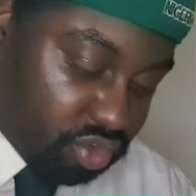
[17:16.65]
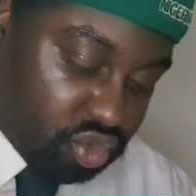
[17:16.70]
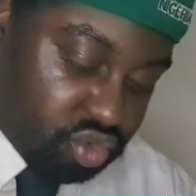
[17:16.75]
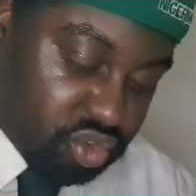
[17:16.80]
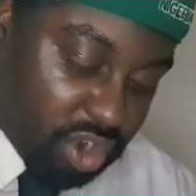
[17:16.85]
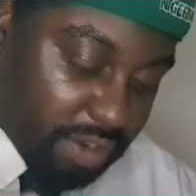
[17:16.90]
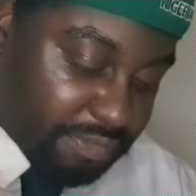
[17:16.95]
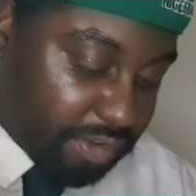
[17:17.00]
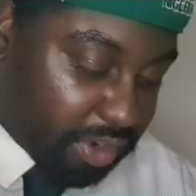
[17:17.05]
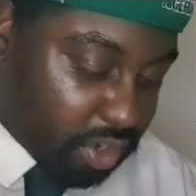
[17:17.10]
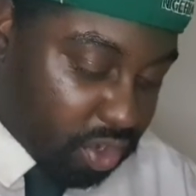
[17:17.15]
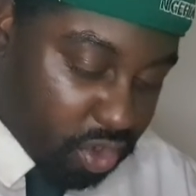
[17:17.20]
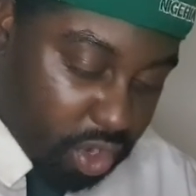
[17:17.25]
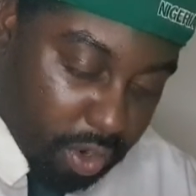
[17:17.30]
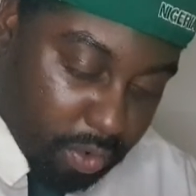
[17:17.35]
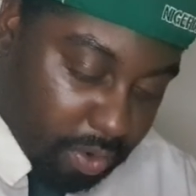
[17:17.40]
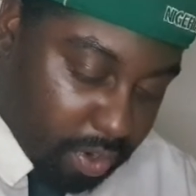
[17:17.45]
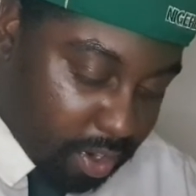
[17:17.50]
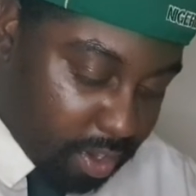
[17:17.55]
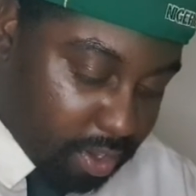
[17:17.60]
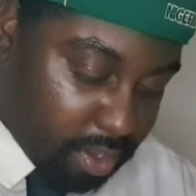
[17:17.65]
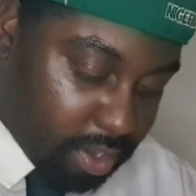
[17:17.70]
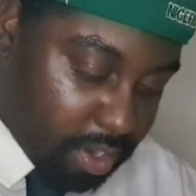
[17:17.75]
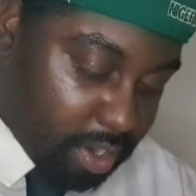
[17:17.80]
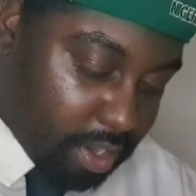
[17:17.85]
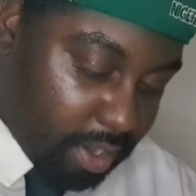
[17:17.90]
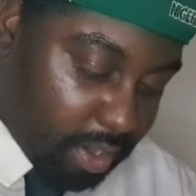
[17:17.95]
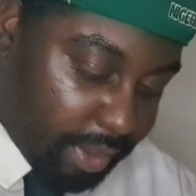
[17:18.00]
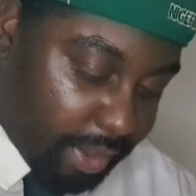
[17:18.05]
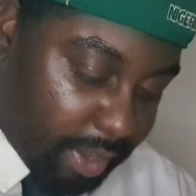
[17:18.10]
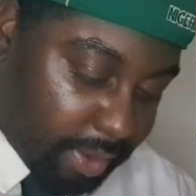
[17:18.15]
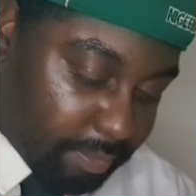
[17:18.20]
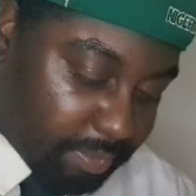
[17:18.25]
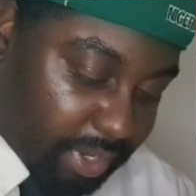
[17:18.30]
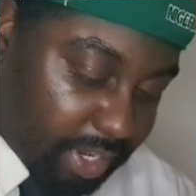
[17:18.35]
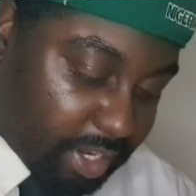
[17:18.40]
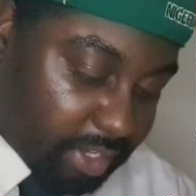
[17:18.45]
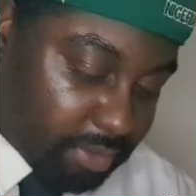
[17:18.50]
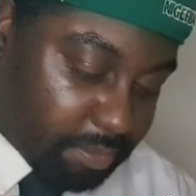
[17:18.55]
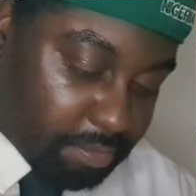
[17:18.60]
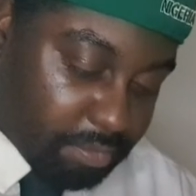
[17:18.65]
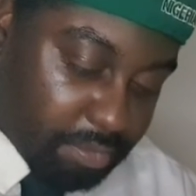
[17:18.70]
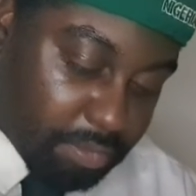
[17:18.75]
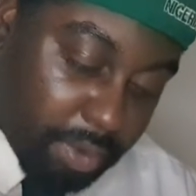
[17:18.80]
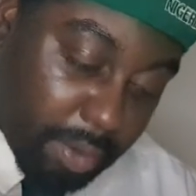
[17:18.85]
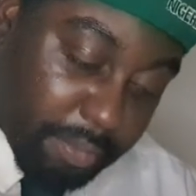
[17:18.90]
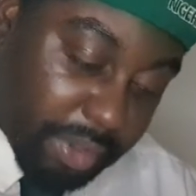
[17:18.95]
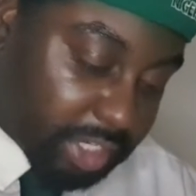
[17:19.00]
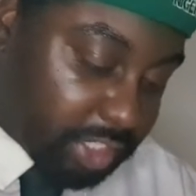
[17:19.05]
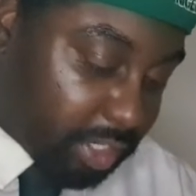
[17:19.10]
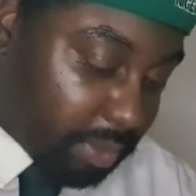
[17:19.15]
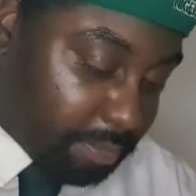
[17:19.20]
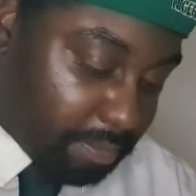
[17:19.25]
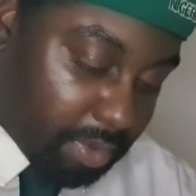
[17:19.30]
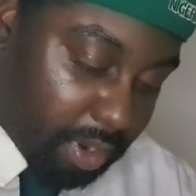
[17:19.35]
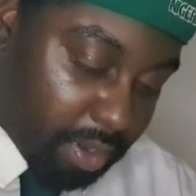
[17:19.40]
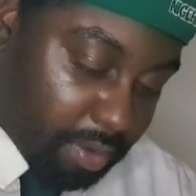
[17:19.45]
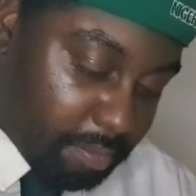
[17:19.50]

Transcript: Trevor Noah. Michael